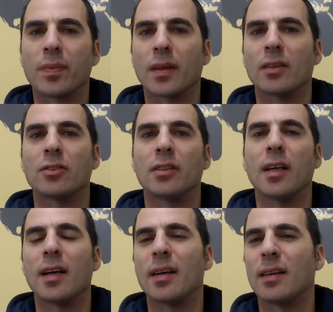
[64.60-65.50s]
she
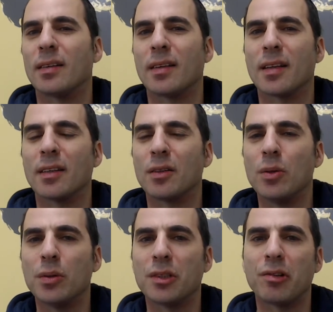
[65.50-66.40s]
had, I think,
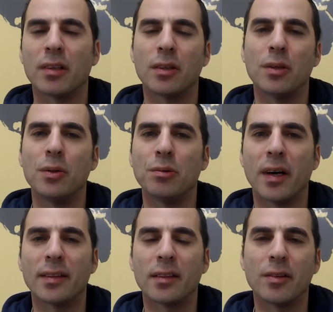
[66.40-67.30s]
two, two
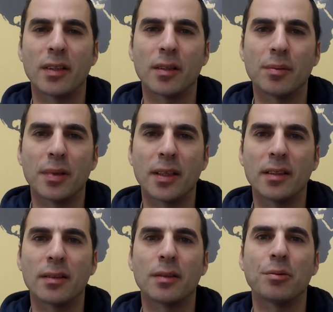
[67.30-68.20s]
rights owner
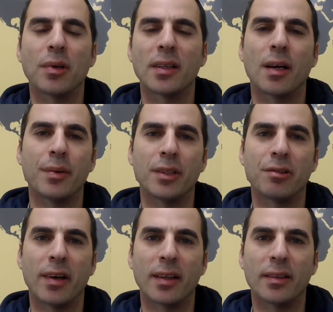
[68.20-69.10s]
complaints. One got
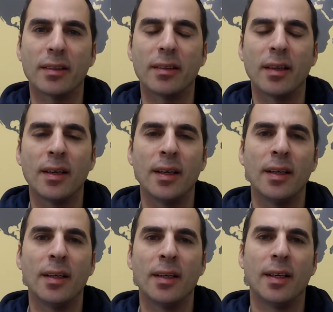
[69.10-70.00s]
retracted
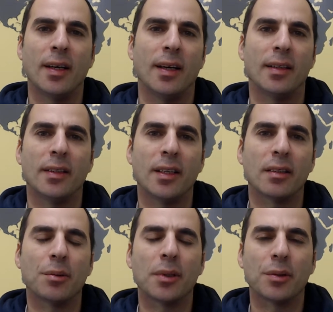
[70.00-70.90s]
and the other
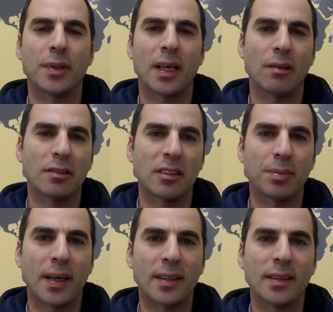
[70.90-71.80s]
one they were not
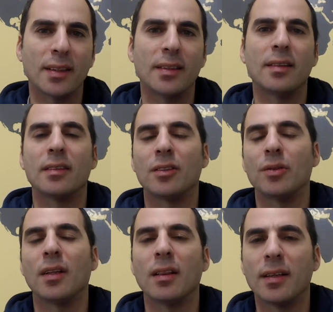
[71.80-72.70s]
responded. She
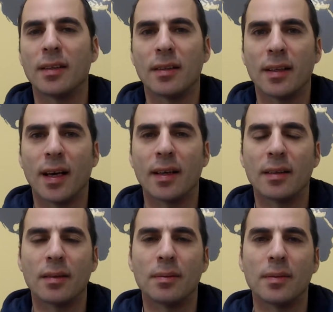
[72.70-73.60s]
deleted the
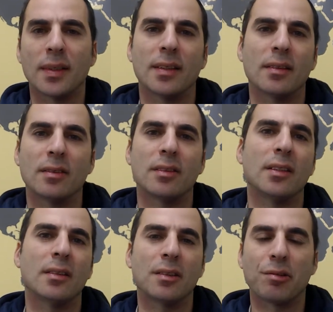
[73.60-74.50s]
item and then
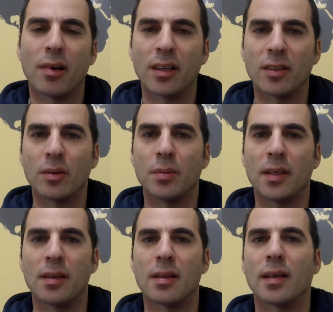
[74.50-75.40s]
she's crying to
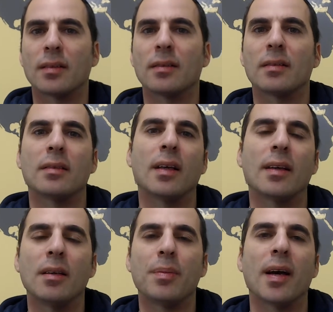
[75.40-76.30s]
me that they
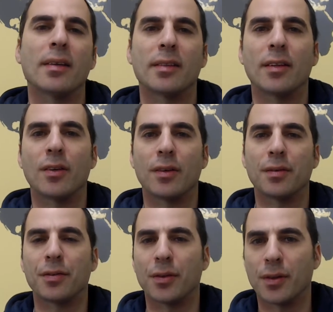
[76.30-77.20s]
keep asking her
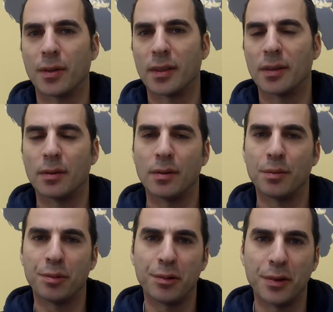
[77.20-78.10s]
for
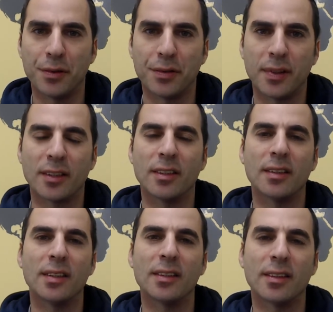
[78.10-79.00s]
proof that she's
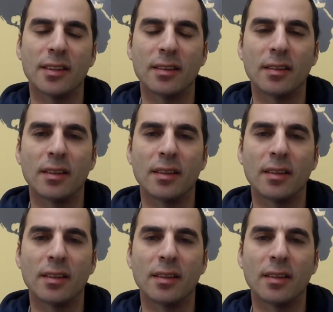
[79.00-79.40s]
innocent